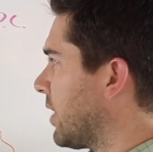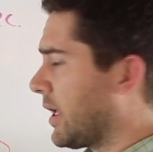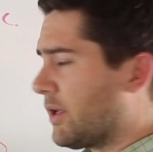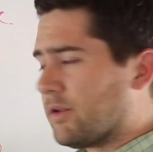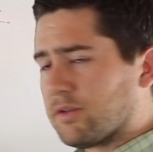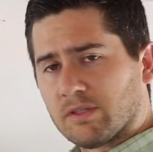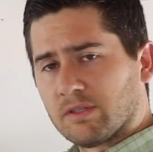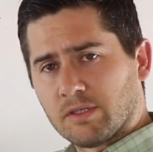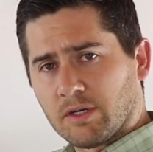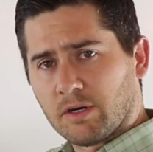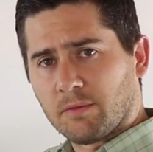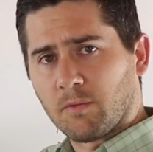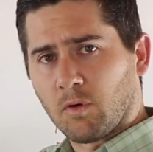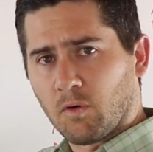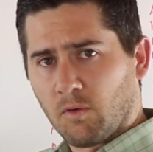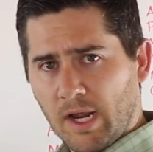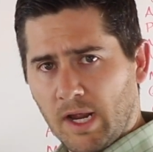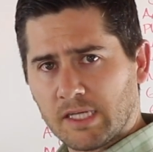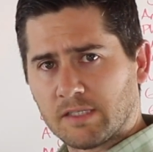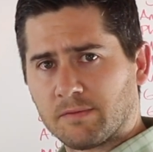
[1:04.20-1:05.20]
I use the term
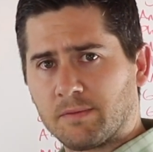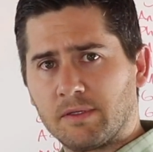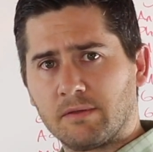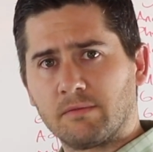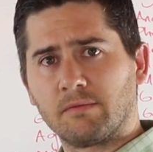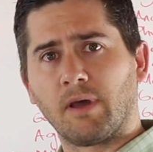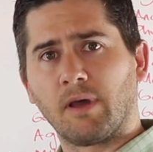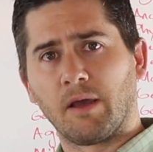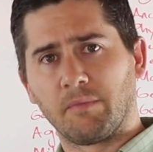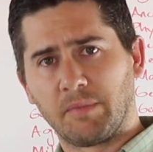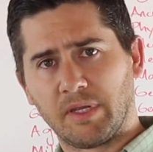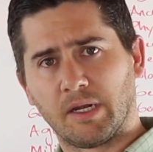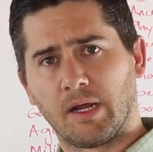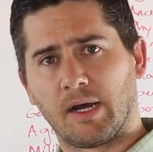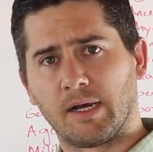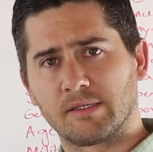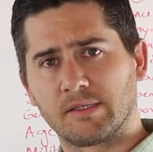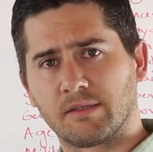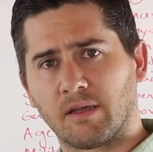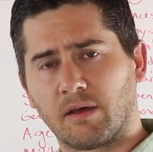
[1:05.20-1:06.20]
harassment, I mean
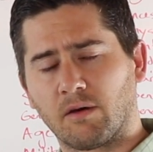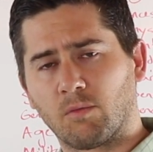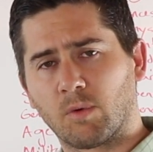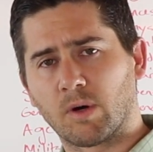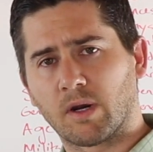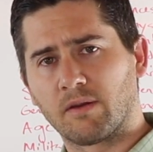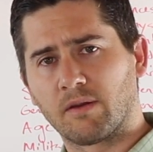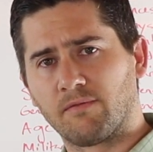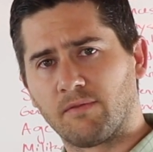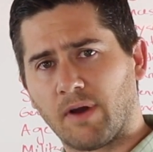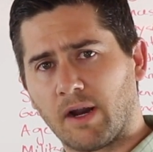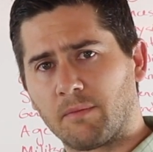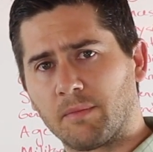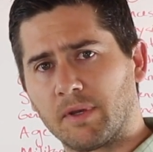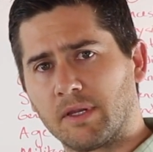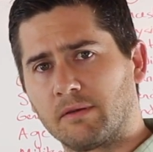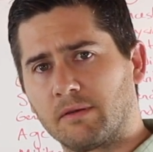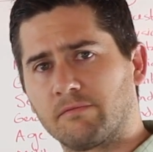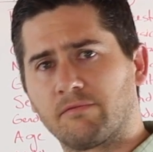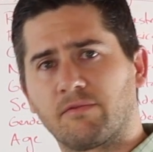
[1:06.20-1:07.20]
hostile work
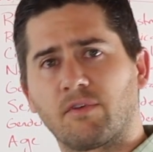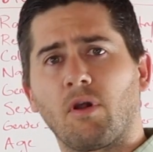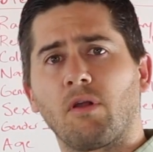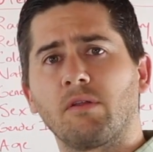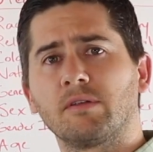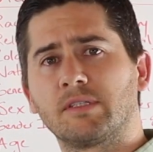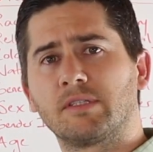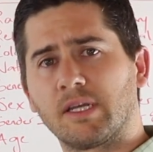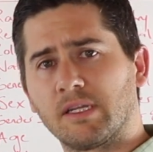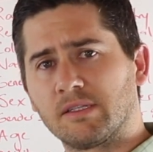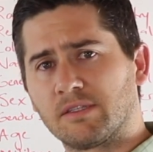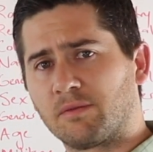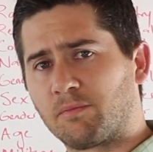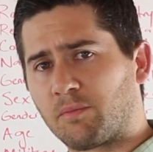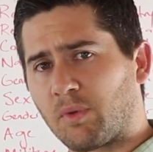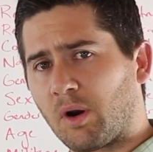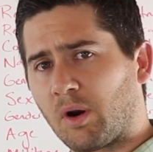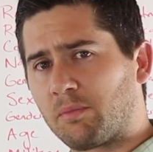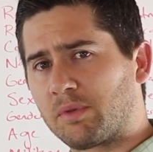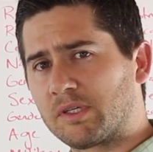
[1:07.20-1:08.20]
environment. For all intents and
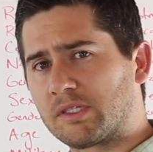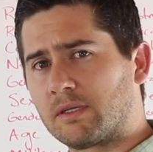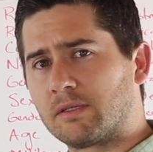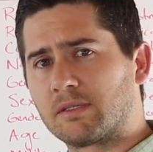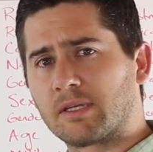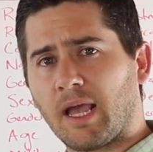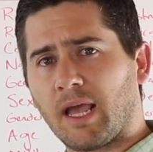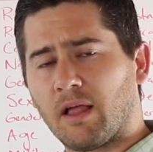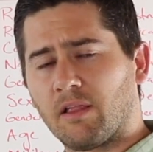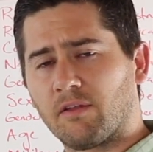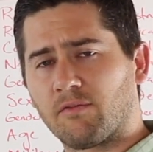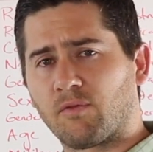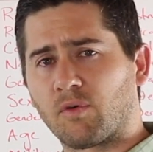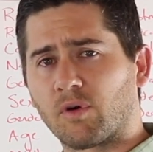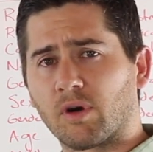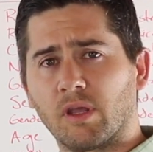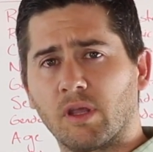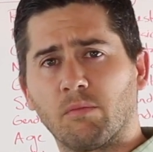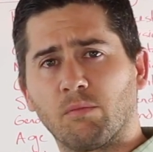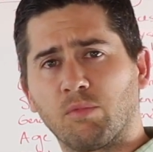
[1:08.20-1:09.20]
purposes,
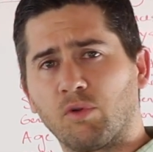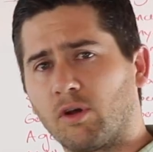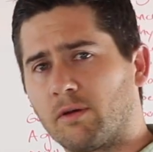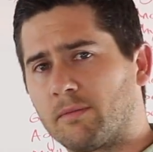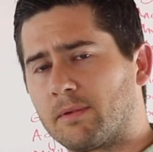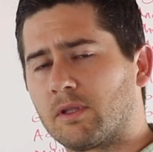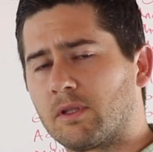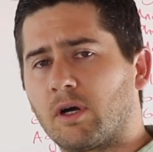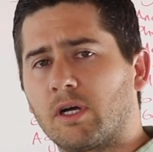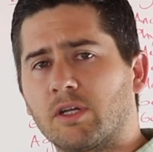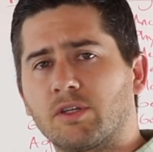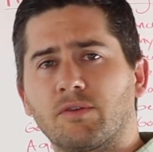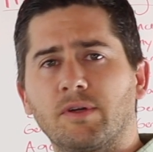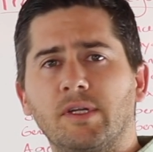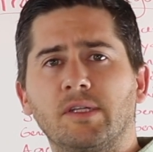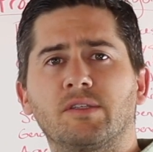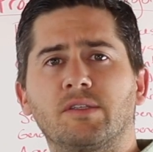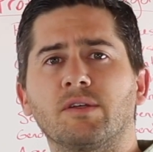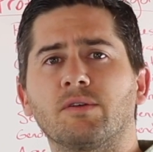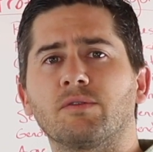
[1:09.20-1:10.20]
California employment law
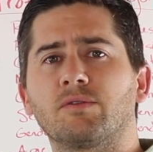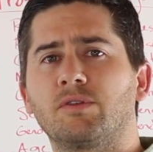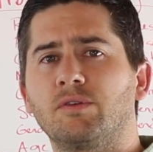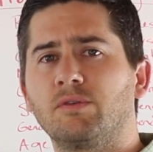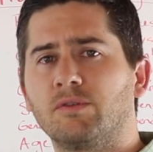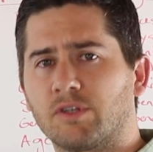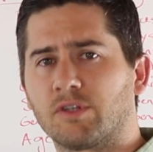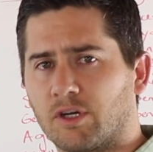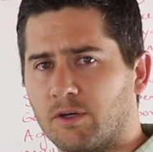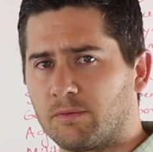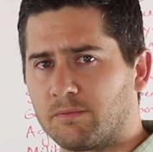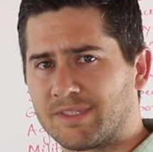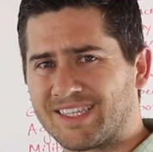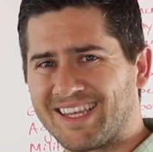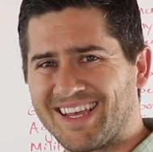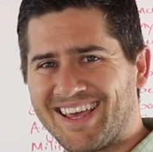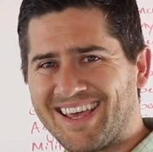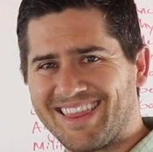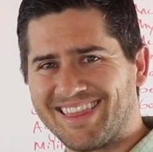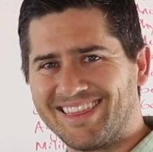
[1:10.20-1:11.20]
treats those two terms
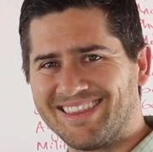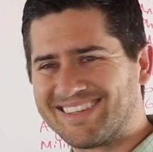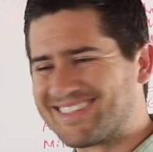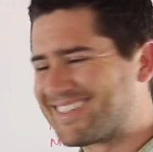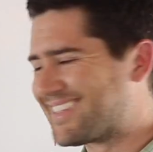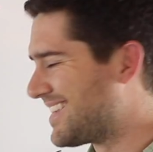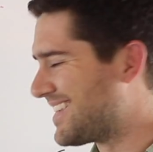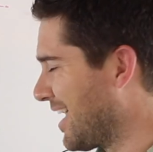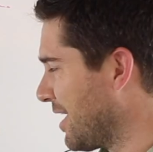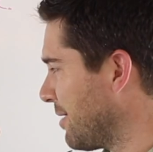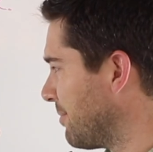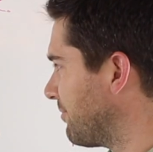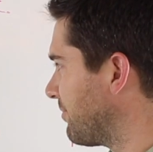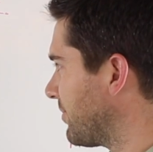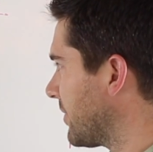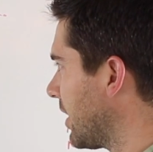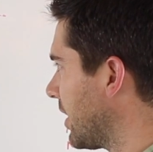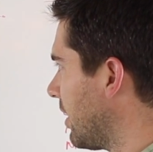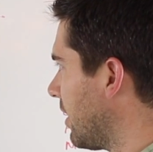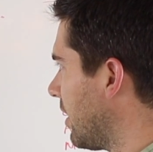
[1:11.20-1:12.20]
the same.
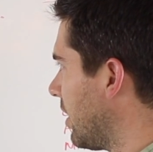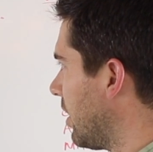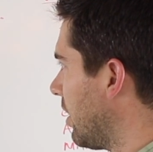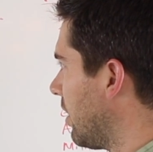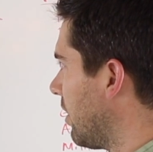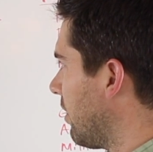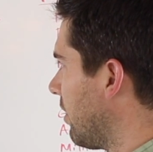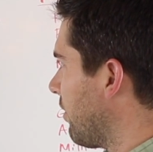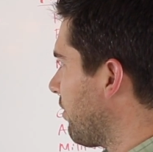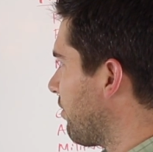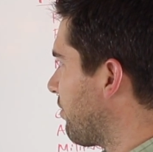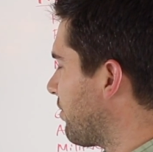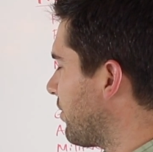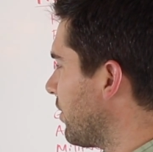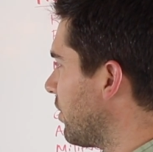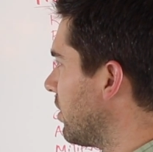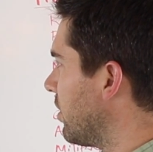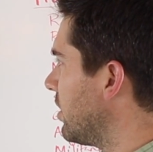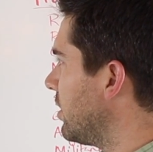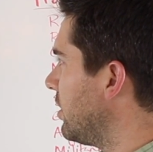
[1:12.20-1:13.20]

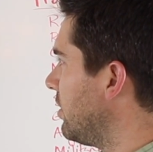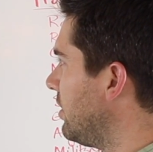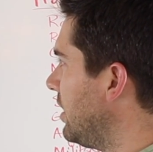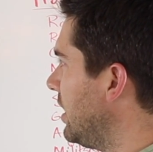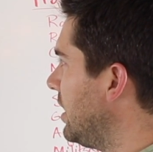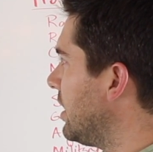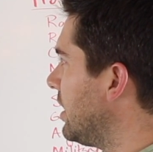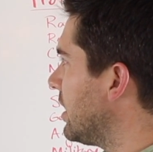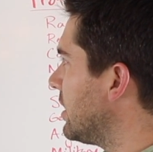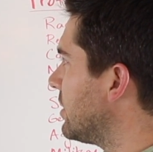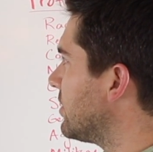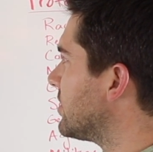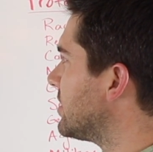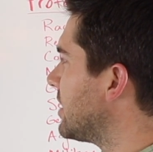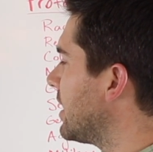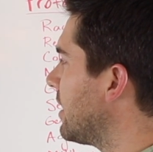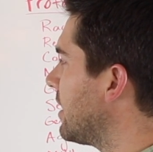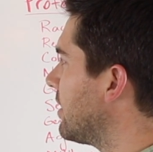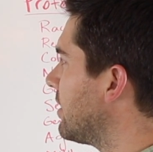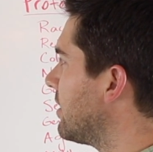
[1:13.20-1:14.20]
Third, you need to
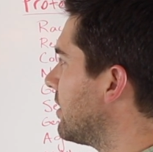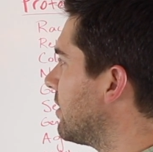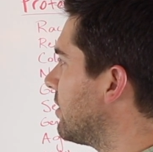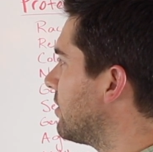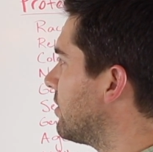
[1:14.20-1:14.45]
understand